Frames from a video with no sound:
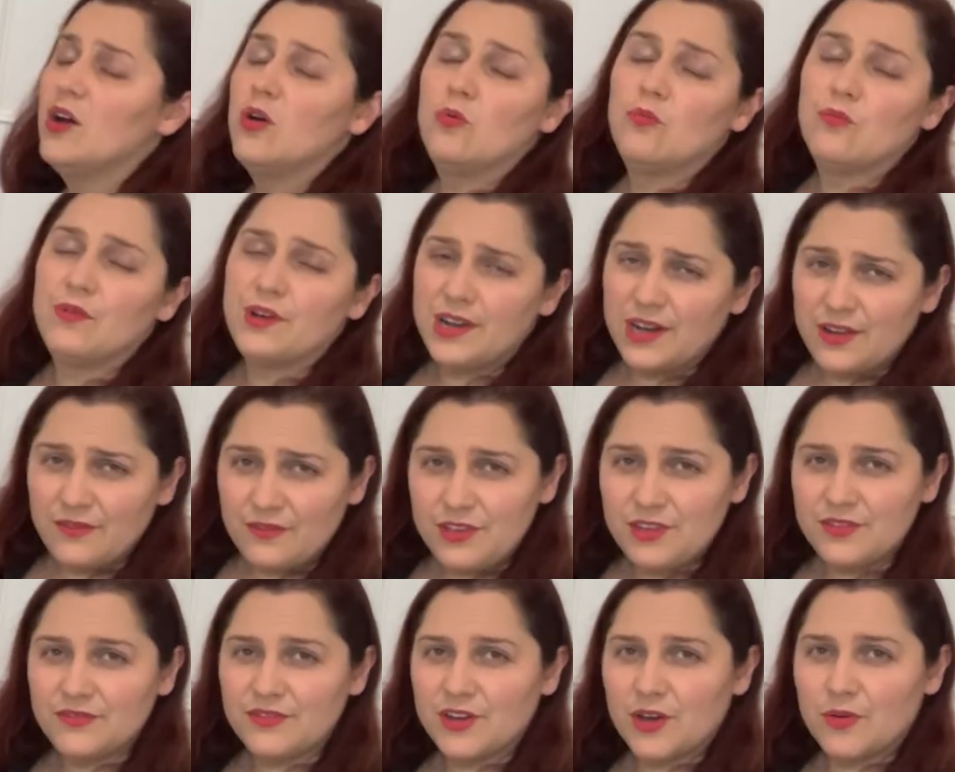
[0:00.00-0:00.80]
Whenever
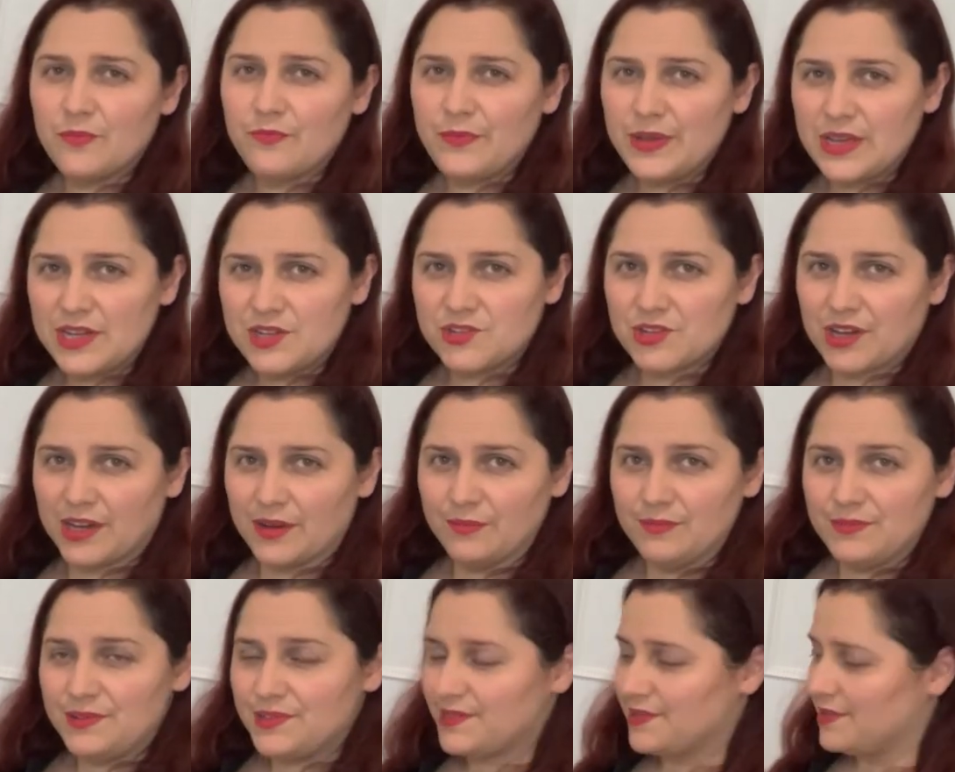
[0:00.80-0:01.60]
you've got big
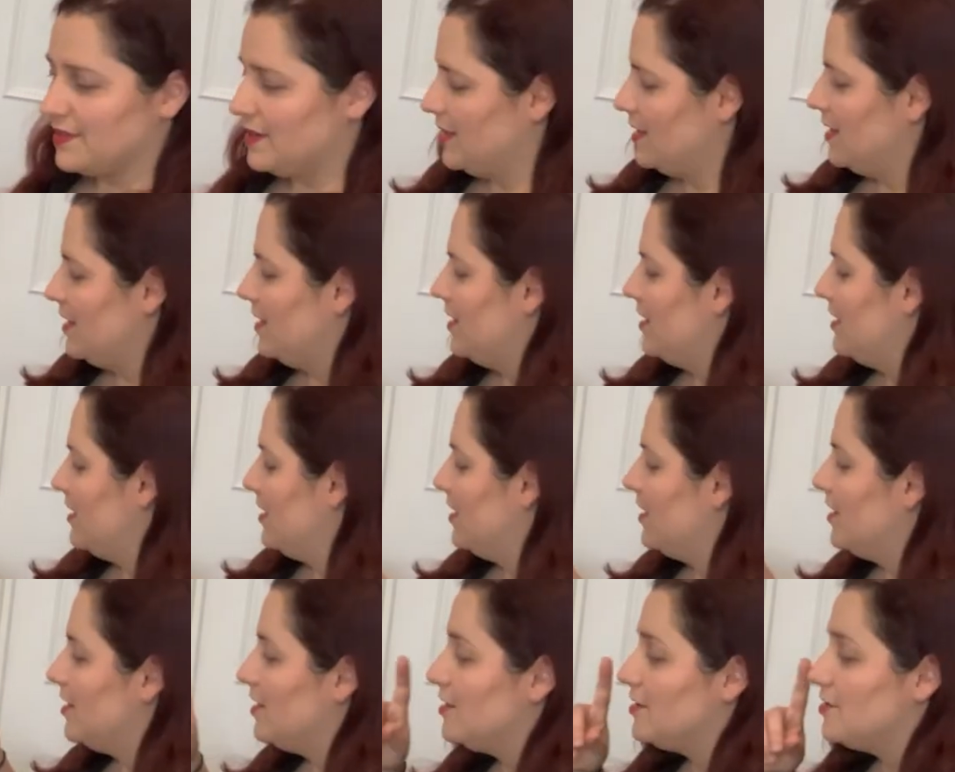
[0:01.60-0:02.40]
jumps,
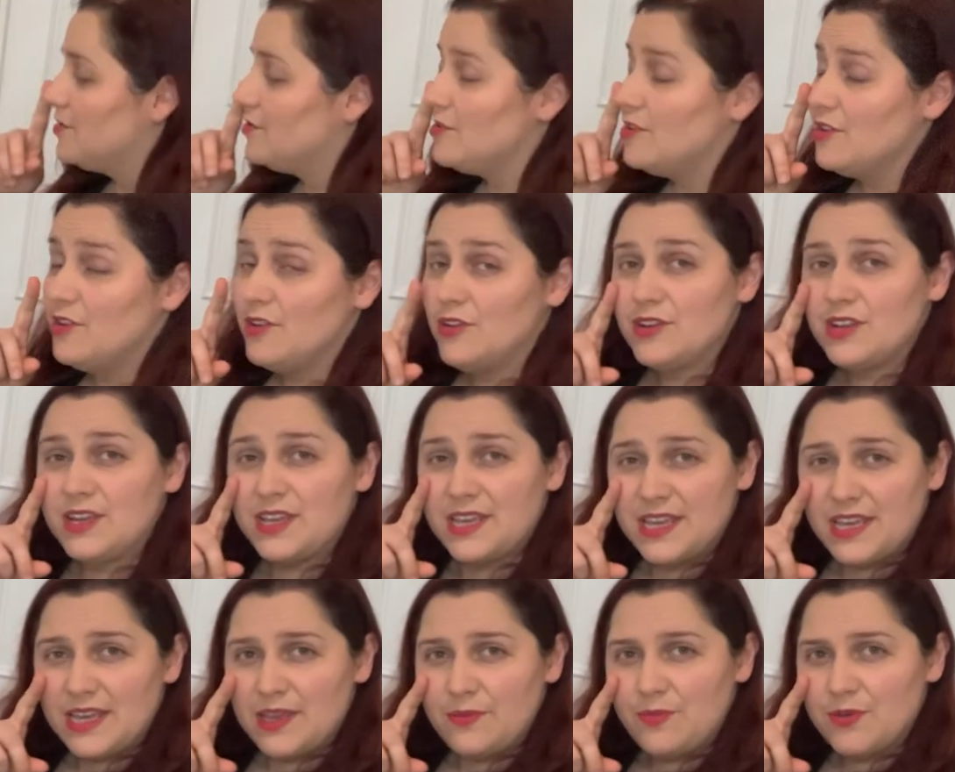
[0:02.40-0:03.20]

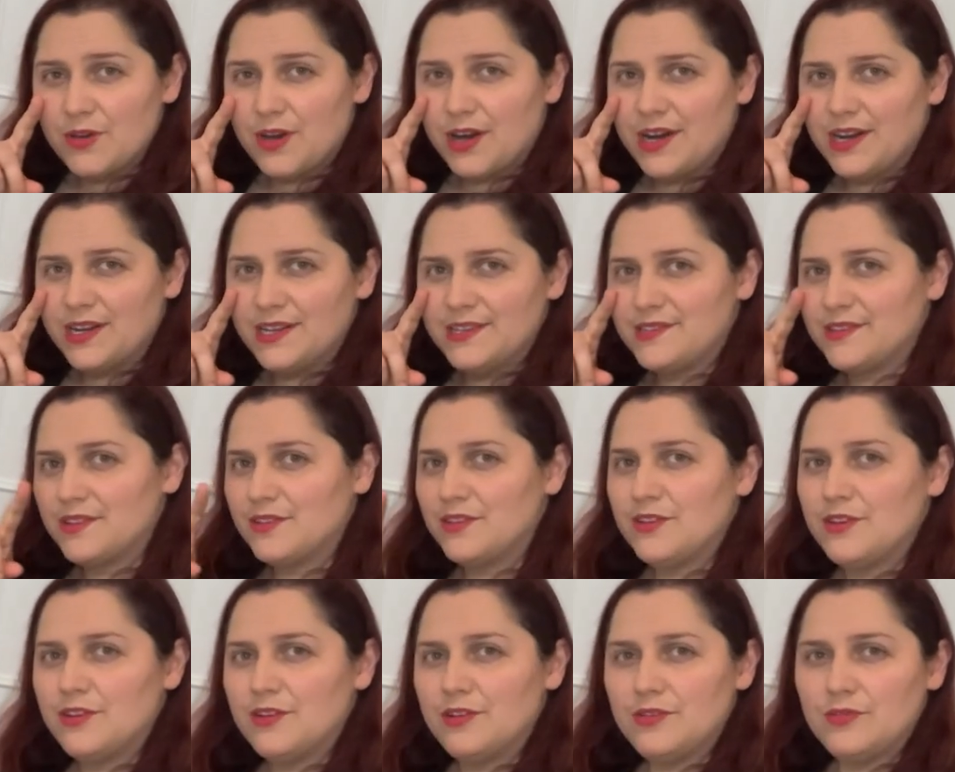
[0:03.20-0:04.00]
keep your eyes on
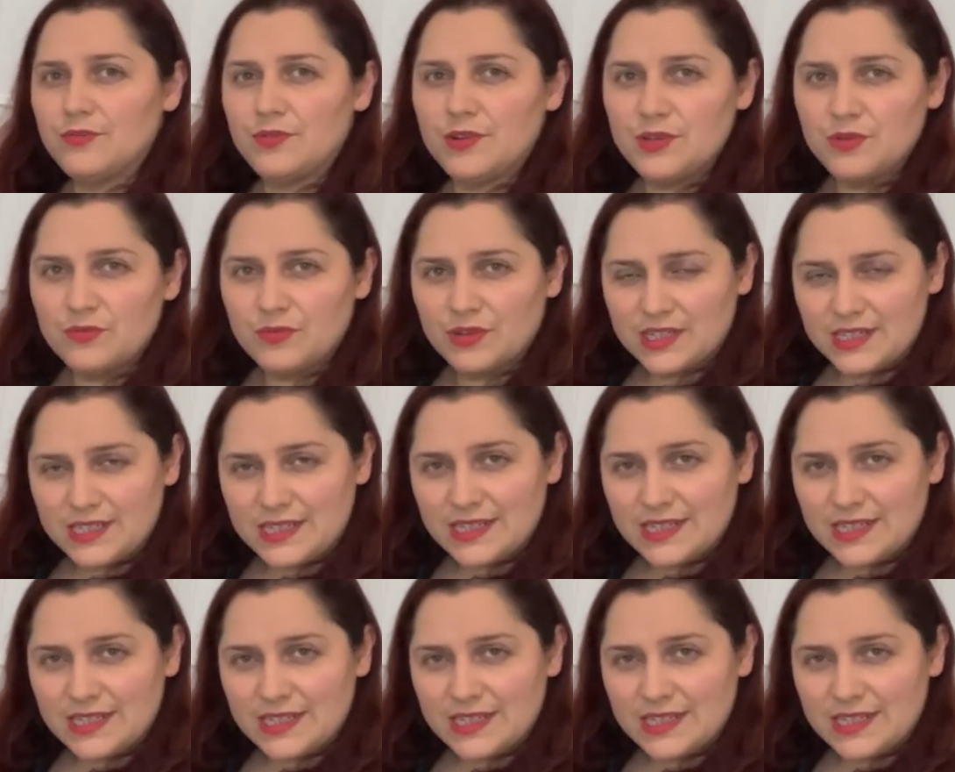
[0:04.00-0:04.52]
the note where you want